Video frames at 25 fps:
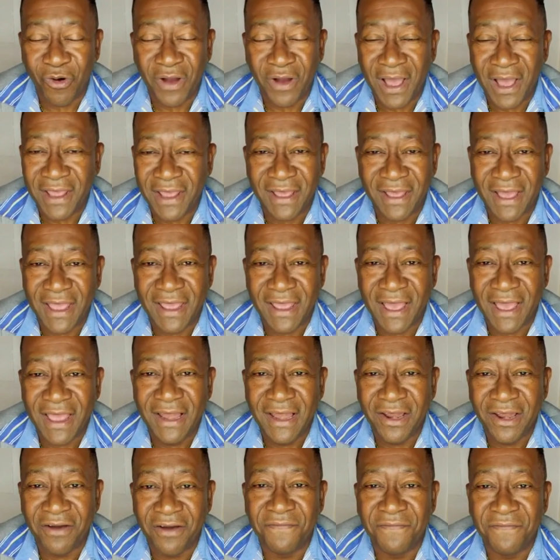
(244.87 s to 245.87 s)
I
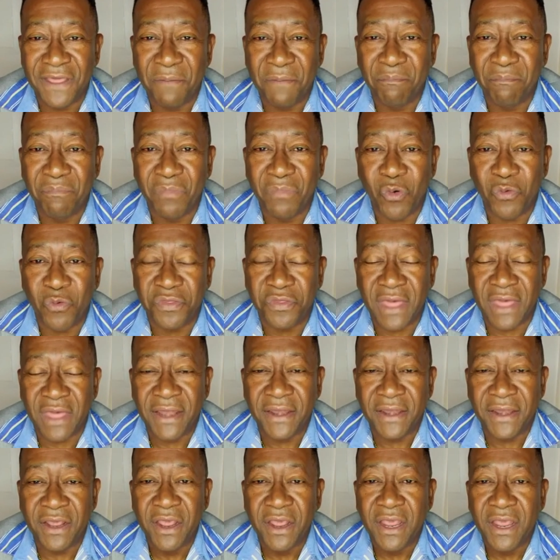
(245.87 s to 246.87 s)
love them both. And
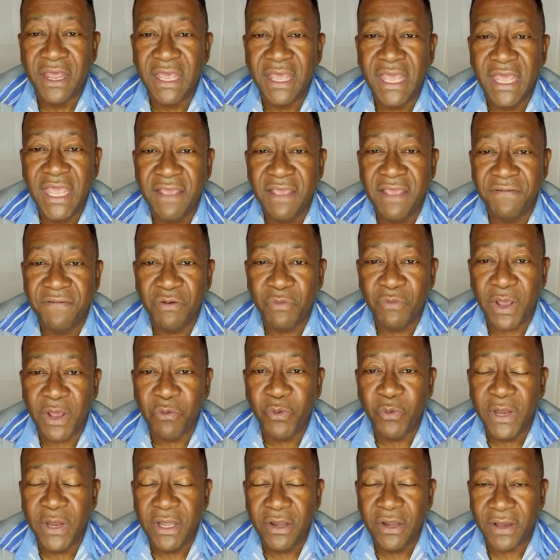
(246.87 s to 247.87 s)
even when
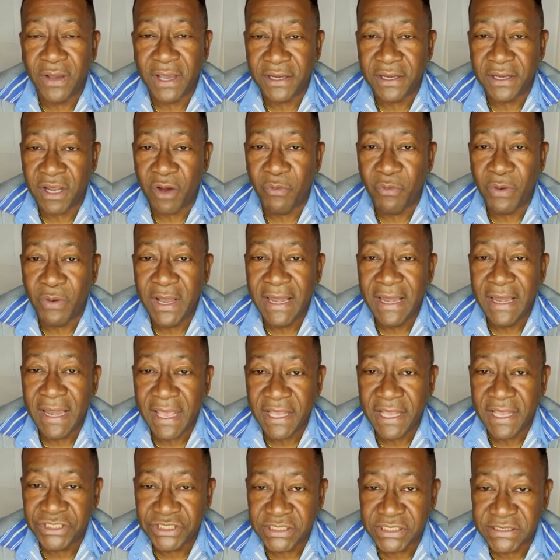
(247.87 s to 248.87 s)
we look at our
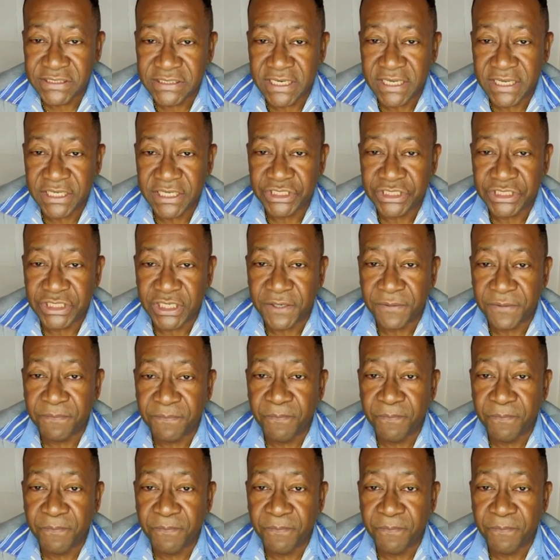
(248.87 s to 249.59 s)
legislation,